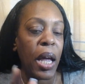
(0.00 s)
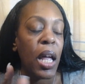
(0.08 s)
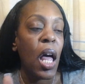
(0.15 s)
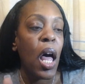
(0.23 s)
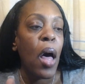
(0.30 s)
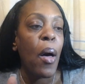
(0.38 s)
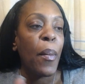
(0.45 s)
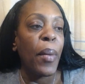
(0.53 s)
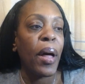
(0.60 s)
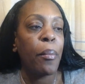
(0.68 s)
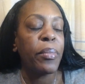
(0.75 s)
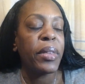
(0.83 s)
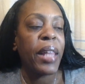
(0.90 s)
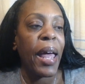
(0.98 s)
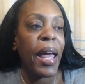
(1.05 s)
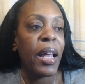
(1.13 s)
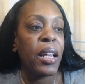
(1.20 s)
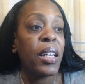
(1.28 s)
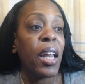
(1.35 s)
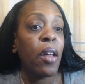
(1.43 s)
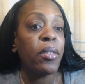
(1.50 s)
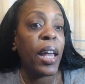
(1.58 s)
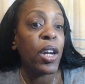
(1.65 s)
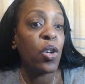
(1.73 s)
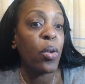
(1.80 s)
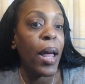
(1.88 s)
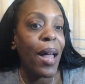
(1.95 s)
Um, that now they do have a
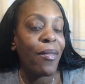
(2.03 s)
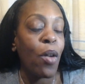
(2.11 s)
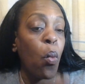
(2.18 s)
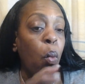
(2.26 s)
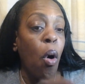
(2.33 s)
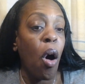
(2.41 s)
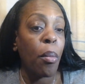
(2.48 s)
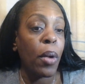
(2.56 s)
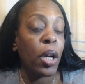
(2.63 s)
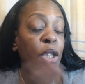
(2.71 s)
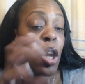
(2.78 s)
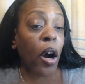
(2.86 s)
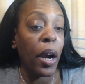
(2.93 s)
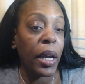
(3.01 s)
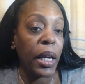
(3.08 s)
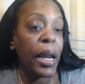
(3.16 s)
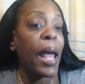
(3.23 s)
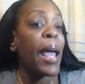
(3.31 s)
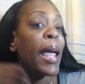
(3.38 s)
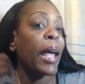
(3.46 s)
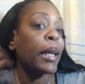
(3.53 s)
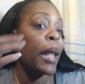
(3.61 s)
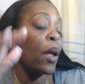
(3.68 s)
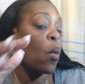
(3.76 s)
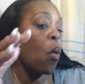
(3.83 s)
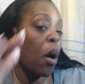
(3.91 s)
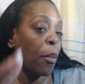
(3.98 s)
Wal a Target and a
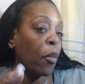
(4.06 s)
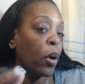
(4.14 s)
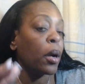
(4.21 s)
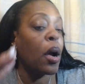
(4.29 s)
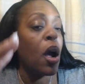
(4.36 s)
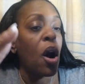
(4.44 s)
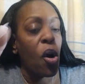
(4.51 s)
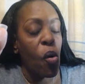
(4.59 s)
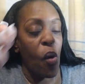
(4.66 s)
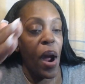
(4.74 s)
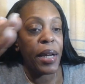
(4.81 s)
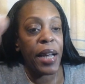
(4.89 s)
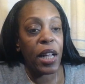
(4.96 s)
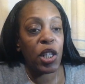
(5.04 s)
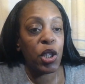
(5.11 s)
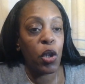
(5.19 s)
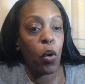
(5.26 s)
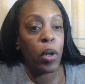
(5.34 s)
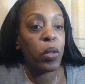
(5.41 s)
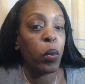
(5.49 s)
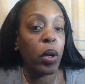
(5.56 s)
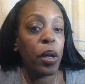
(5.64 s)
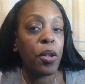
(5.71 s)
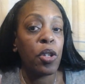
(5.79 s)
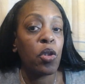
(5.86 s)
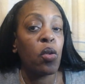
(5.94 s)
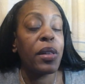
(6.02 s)
Walmart right next door to one another, so
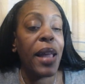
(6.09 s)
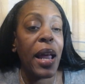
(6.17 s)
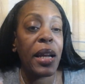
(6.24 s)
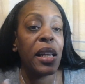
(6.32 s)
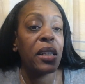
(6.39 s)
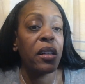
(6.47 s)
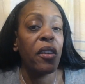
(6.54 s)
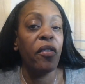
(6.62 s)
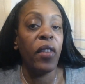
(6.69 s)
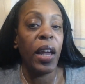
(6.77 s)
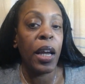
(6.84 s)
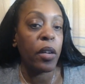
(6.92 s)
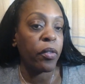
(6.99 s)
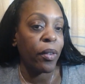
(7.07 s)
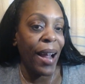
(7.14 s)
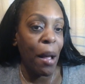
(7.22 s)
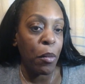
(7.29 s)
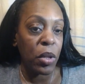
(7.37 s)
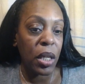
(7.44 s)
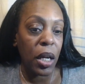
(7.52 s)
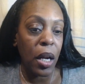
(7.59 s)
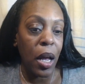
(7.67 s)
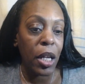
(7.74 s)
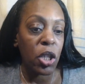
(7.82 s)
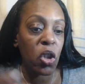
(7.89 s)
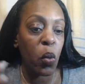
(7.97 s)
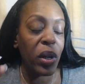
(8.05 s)
that is convenient for Hamilton and I. So we
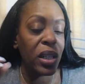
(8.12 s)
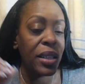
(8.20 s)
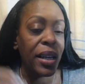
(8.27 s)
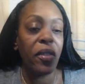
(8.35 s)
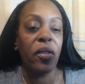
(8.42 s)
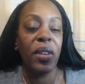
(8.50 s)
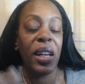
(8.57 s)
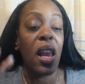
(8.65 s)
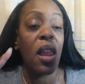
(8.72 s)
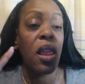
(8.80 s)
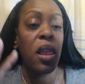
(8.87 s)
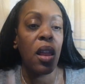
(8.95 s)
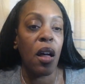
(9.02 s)
definitely love